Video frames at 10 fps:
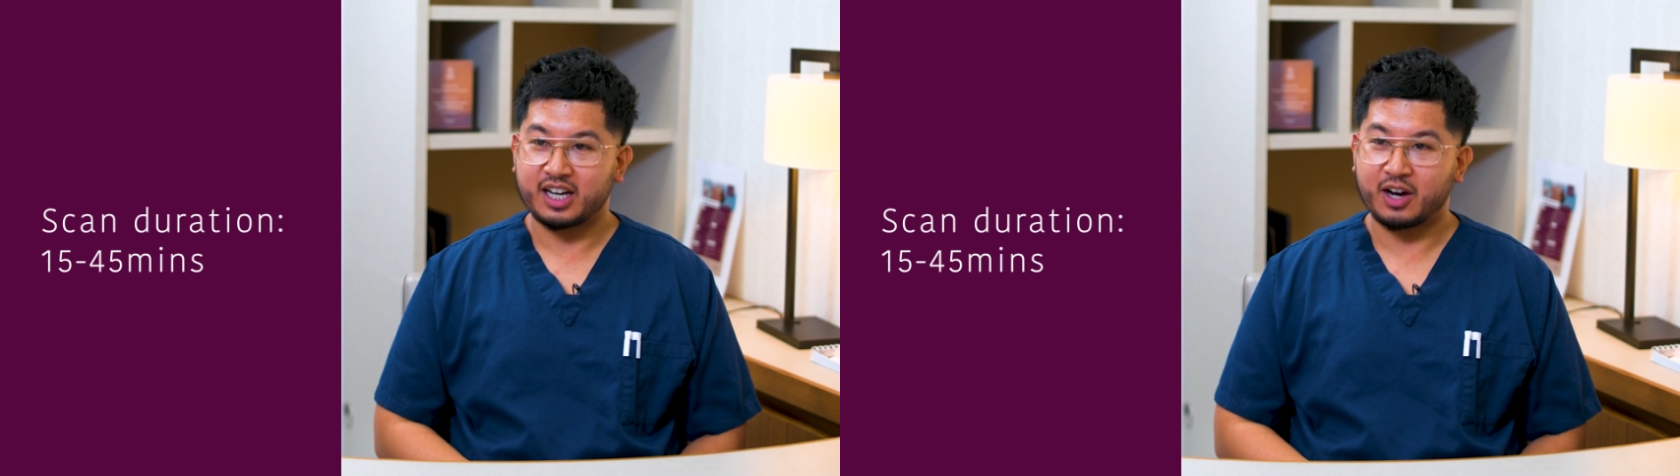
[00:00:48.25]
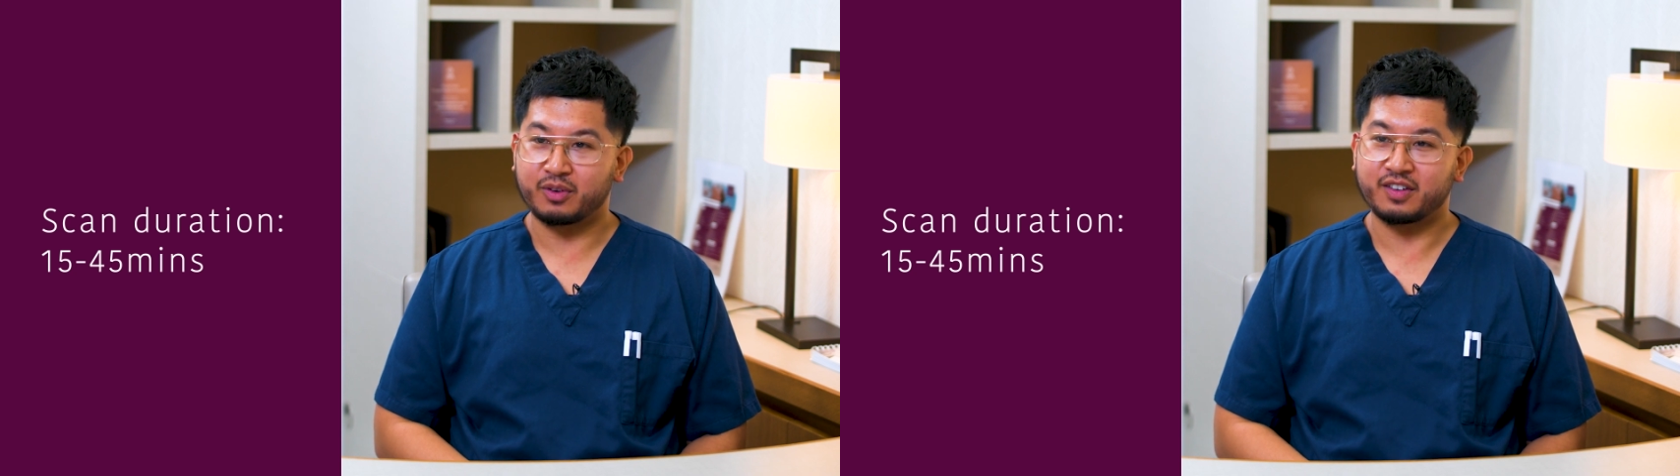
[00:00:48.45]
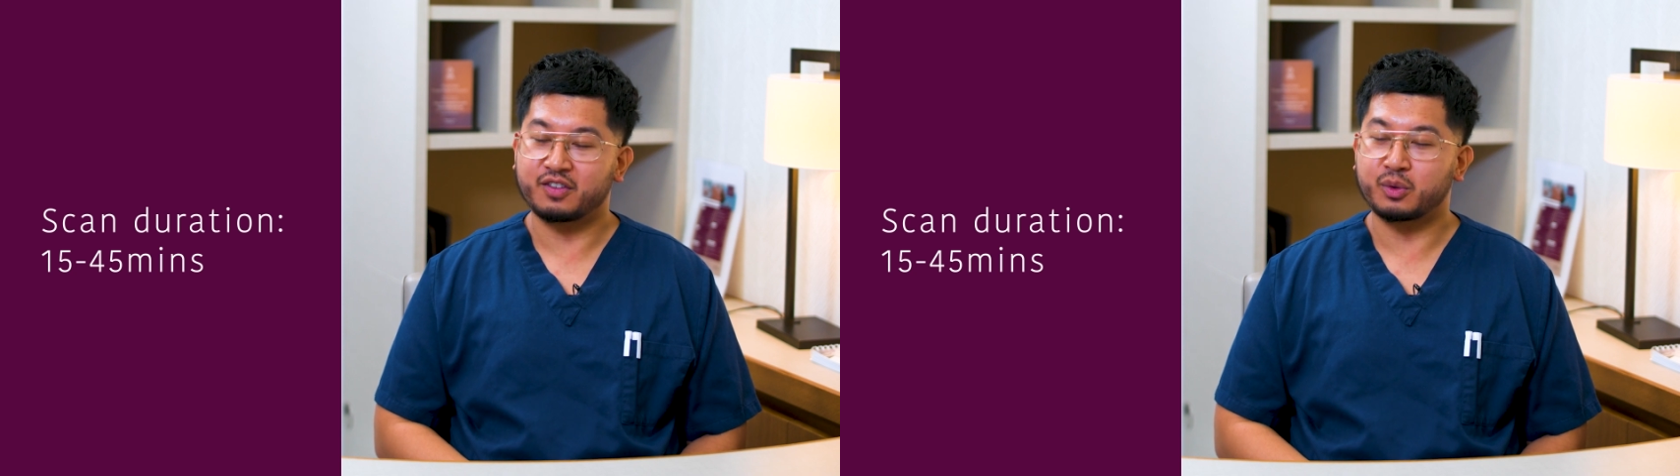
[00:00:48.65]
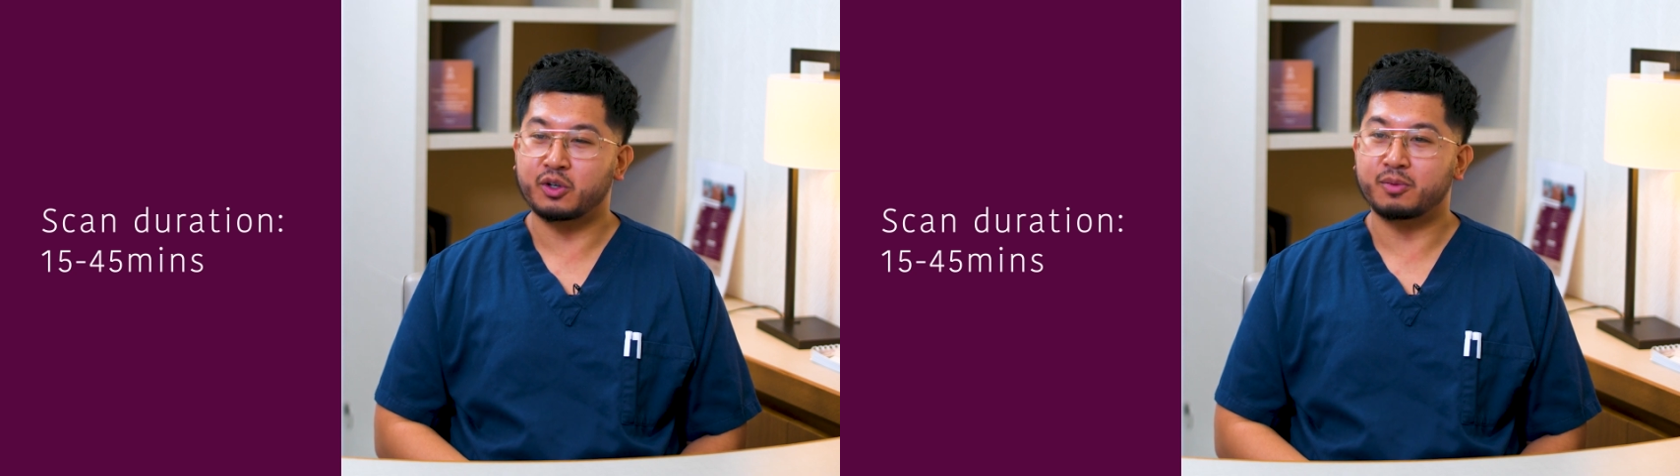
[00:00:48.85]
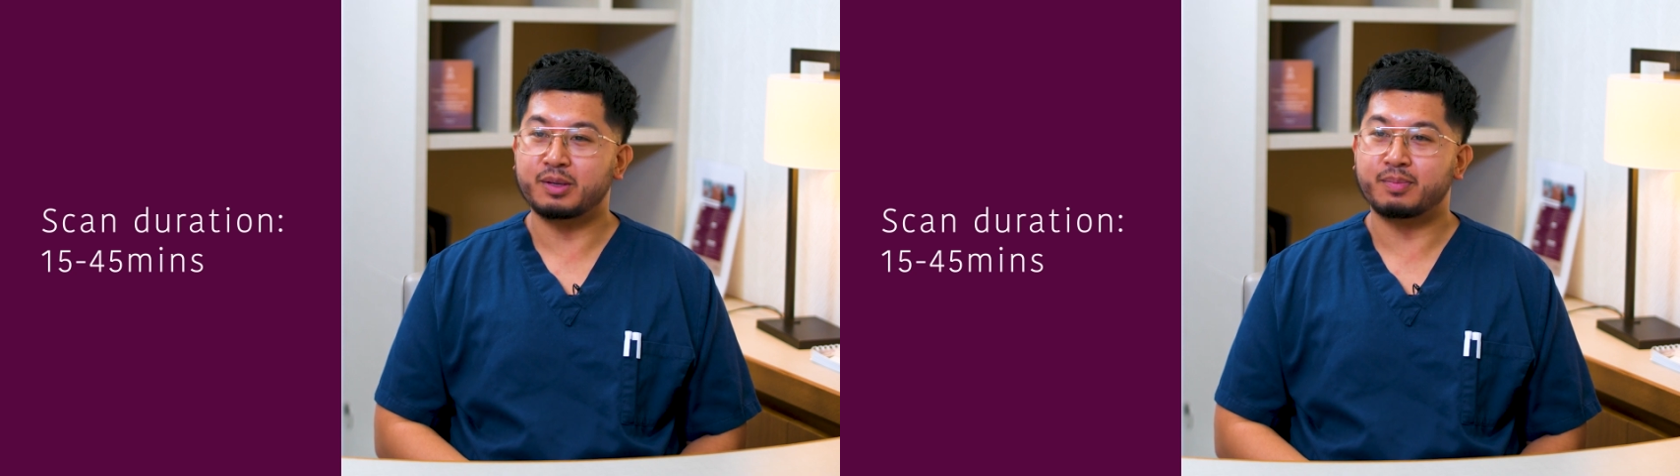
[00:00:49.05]
however it will
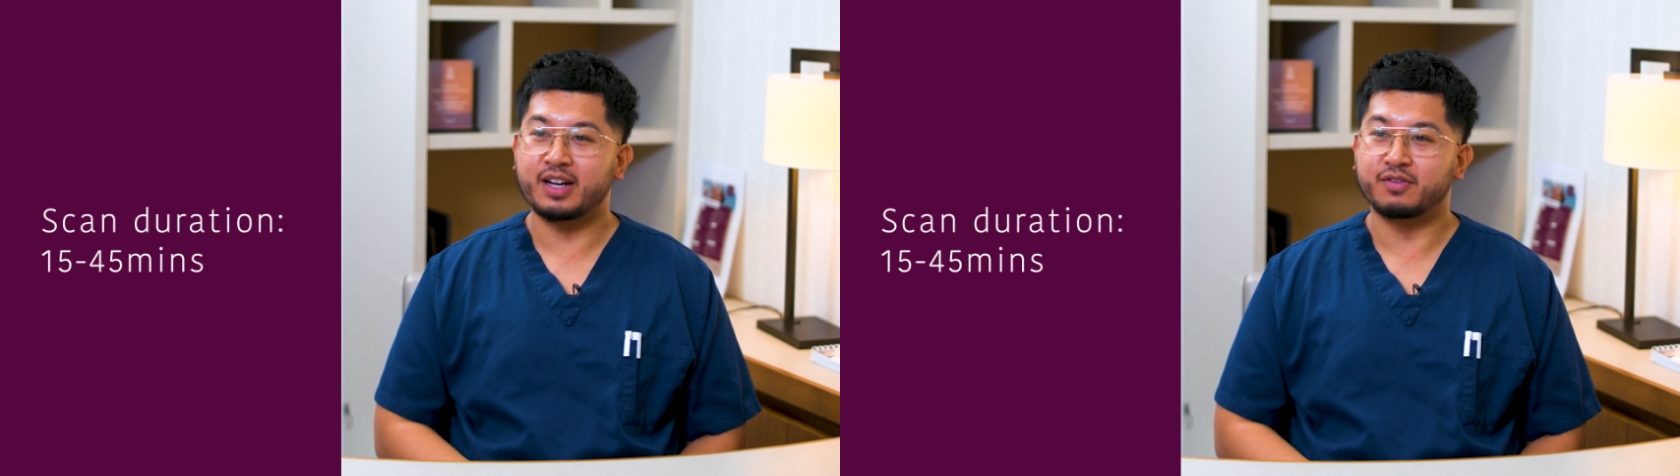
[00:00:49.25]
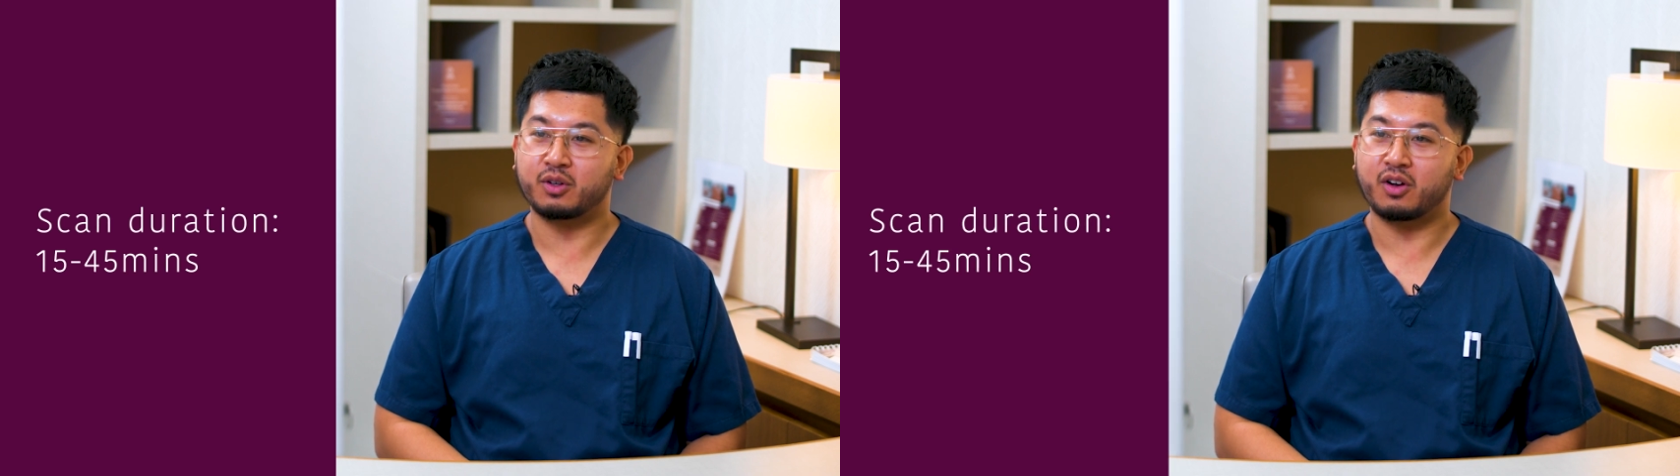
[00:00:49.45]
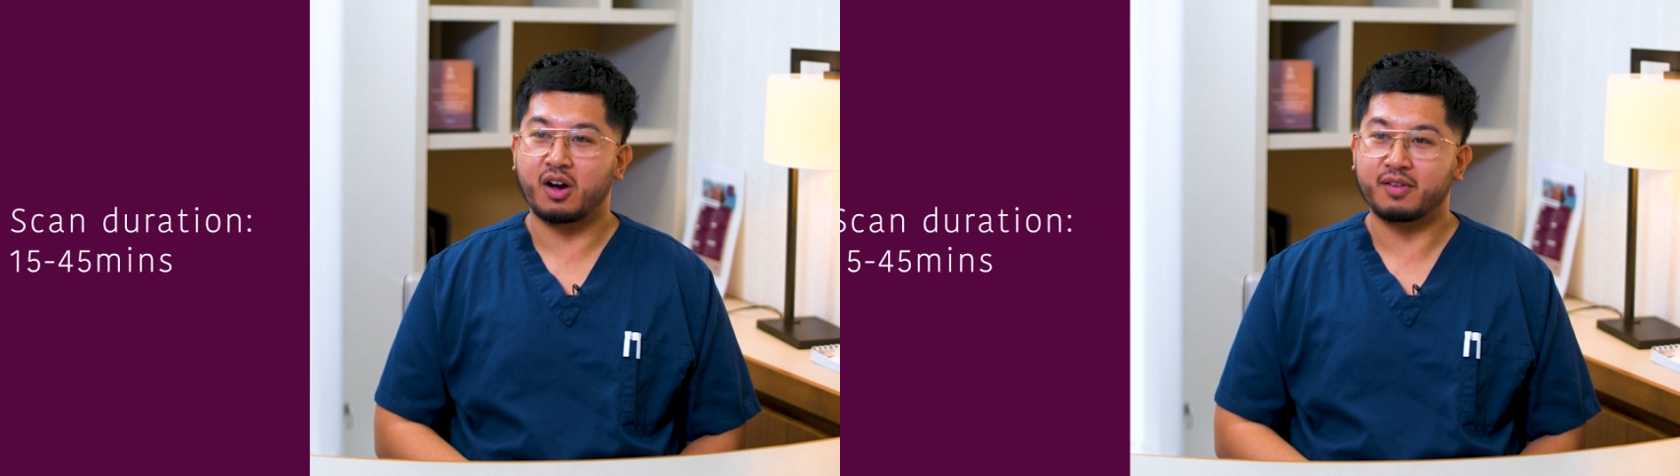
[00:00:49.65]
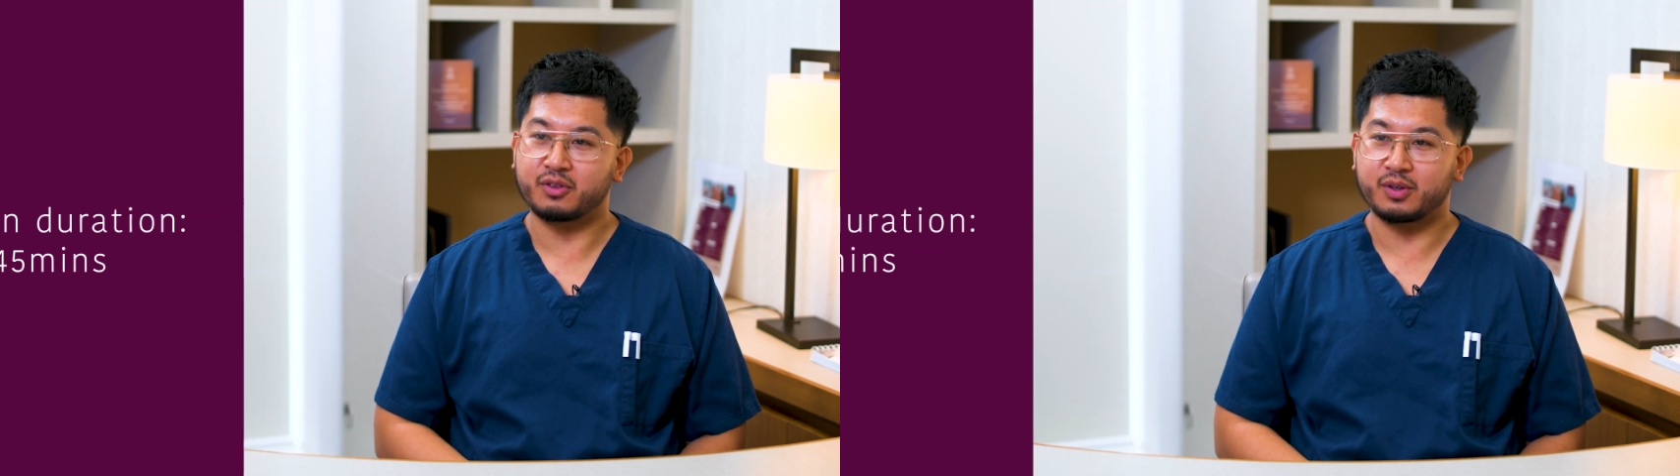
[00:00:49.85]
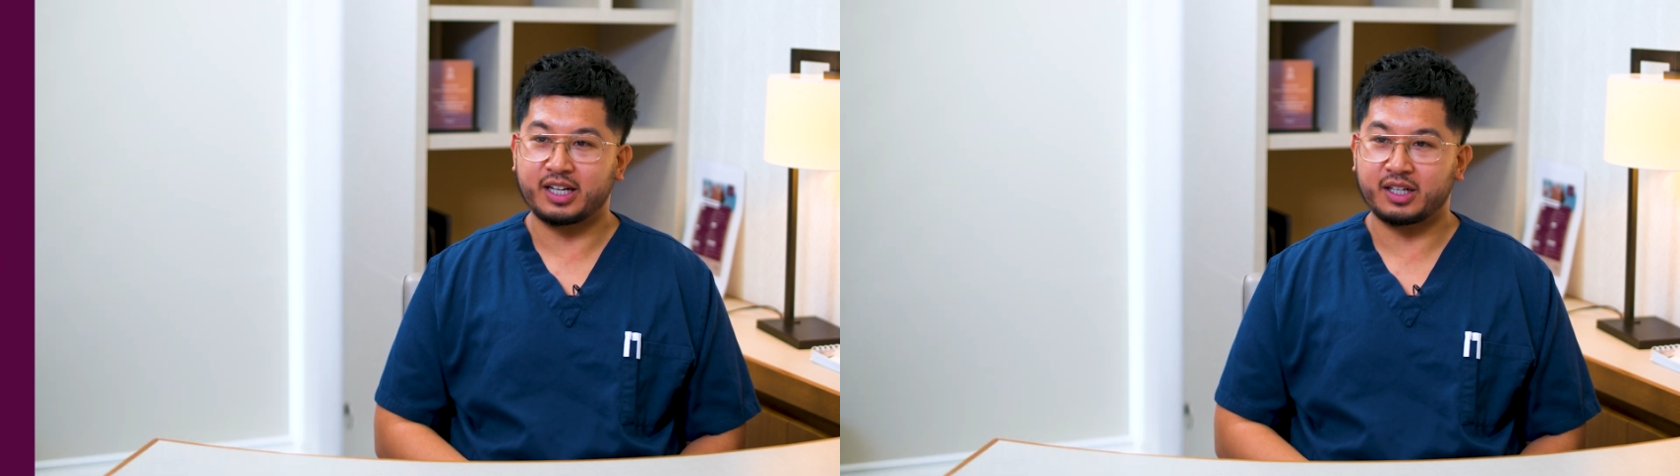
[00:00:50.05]
not be painful or
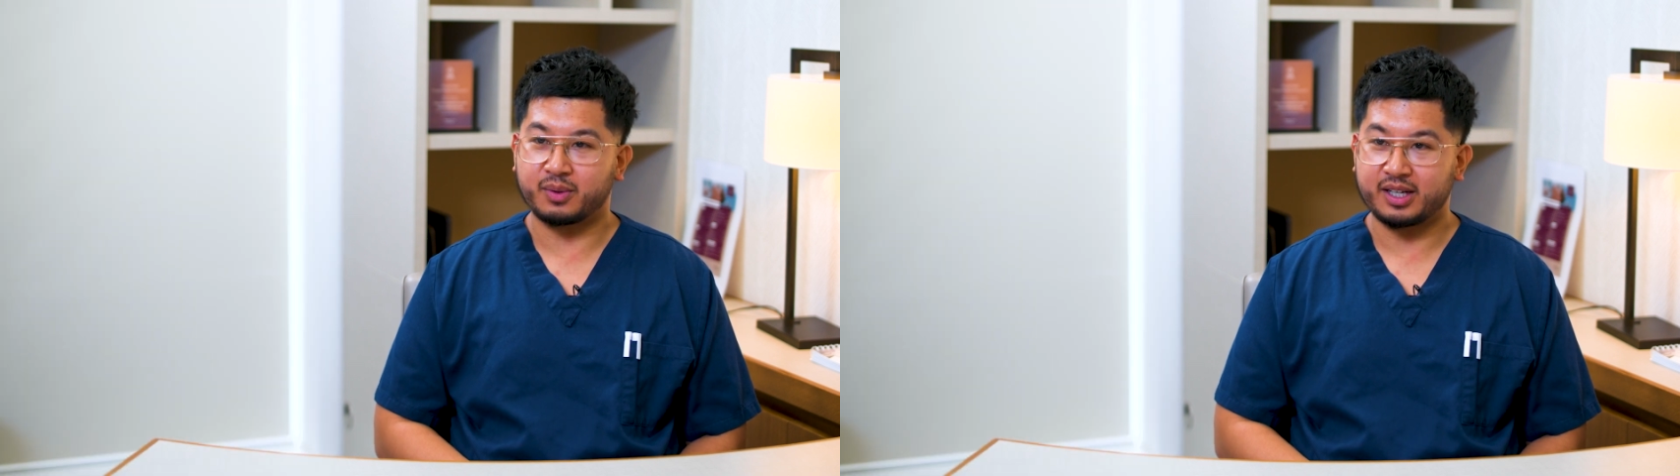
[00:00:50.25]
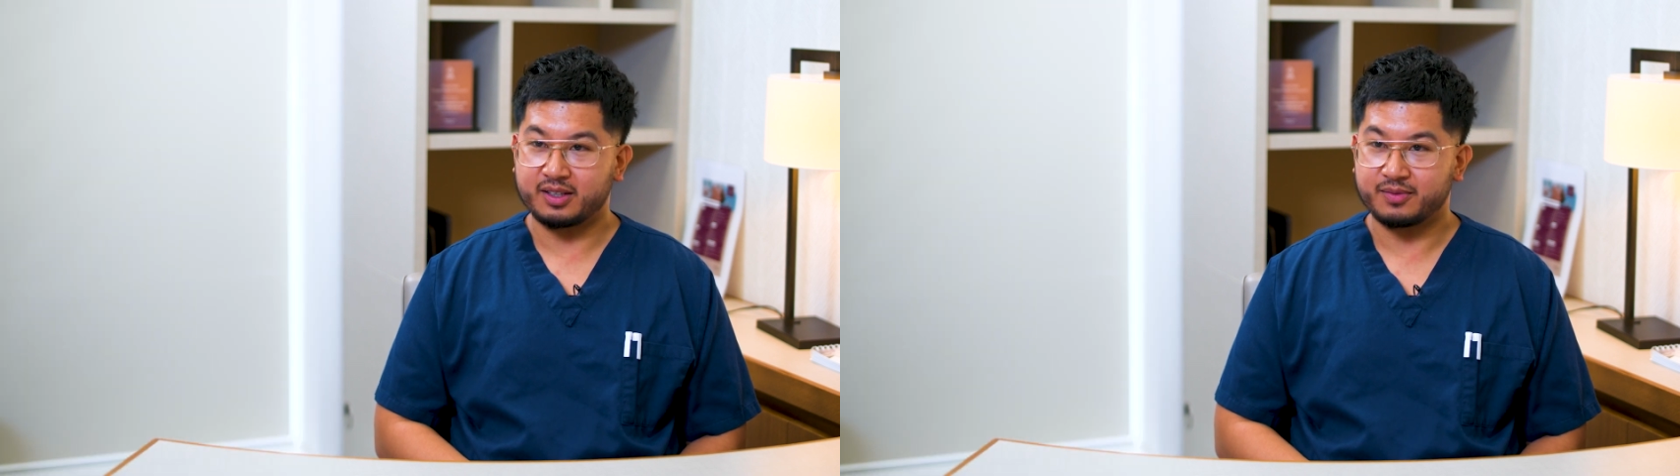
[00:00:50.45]
harmful in any way.